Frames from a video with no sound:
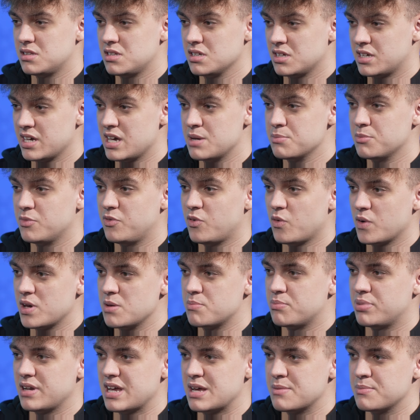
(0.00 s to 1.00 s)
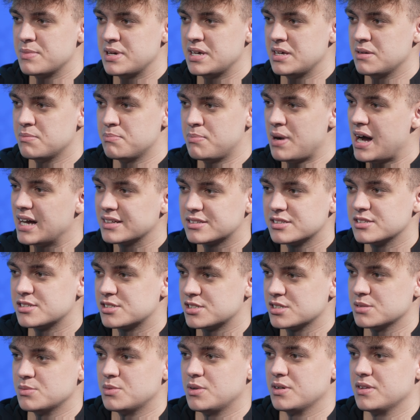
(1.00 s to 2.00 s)
the game before he played me, battered
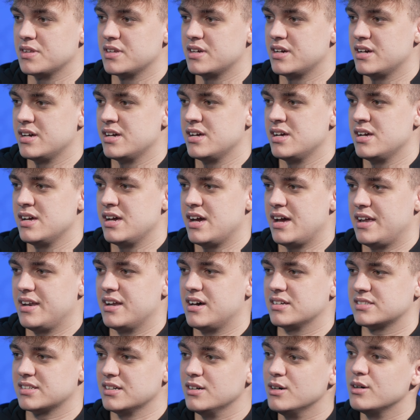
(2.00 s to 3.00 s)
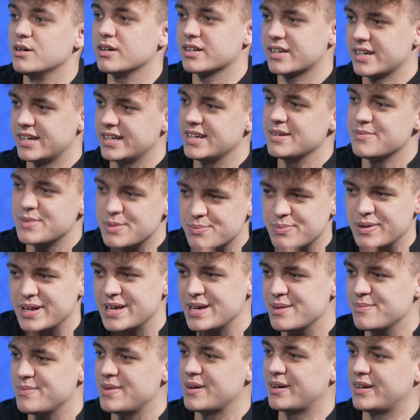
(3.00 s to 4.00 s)
someone. And I was like, oh, okay, let me play
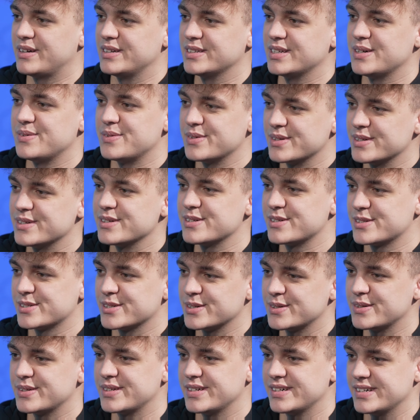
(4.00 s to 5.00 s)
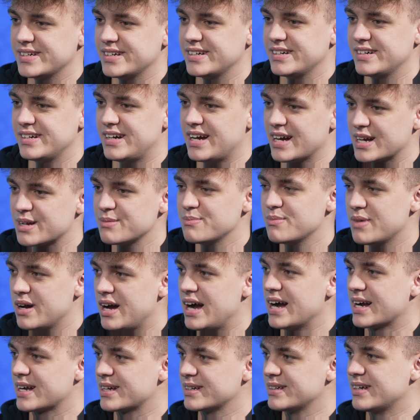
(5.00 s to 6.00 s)
him then, because I wanted to show that I can,
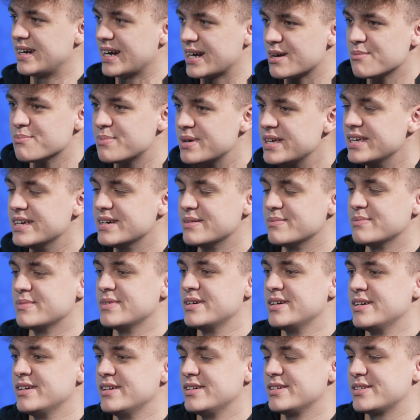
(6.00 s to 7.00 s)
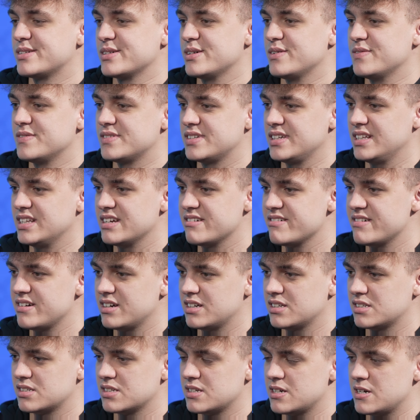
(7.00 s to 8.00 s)
I can, I can beat him. So obviously
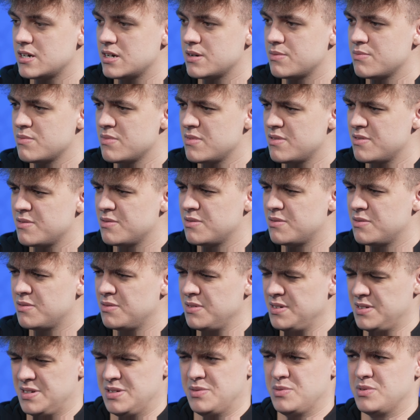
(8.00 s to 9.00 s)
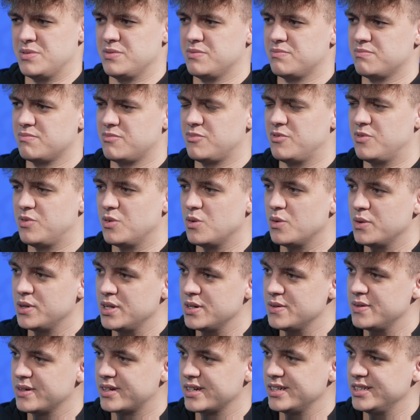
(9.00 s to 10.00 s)
lyrics uh, I think he won
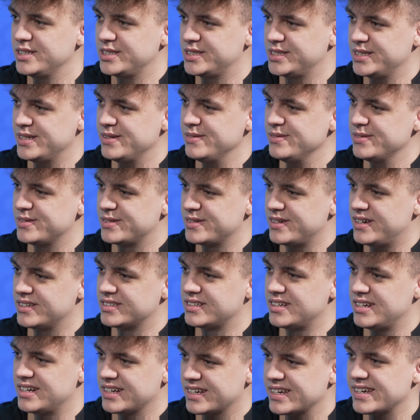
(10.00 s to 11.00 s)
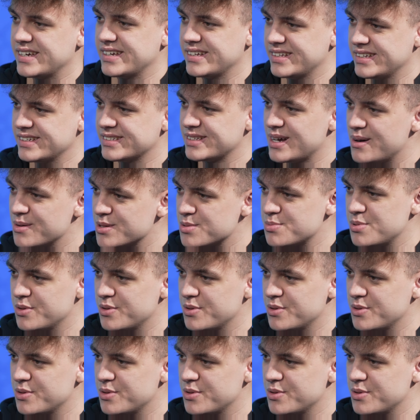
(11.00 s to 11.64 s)
4-0 against Shell, so I was like, okay, it's time to